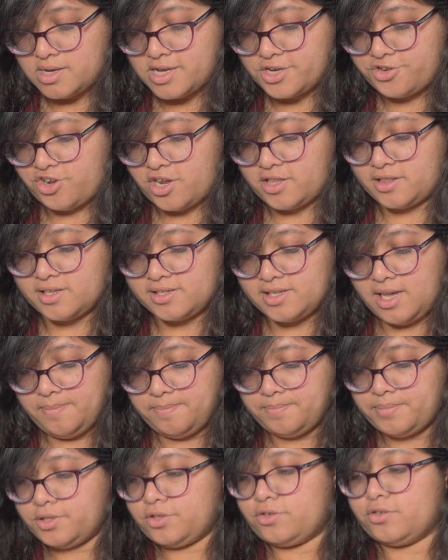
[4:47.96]
I shake this
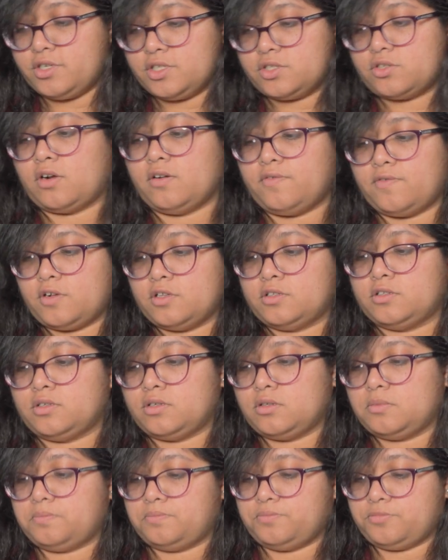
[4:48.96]
up to dissolve all
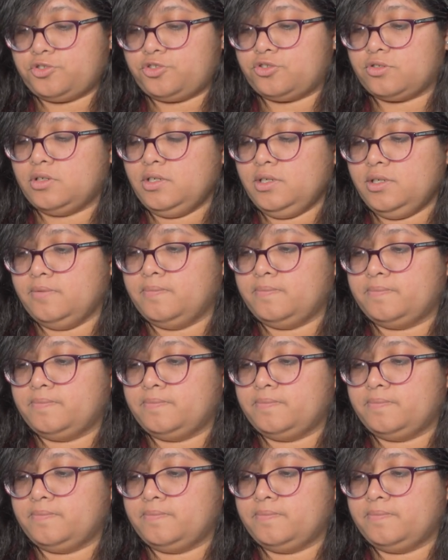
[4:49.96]
the sugar.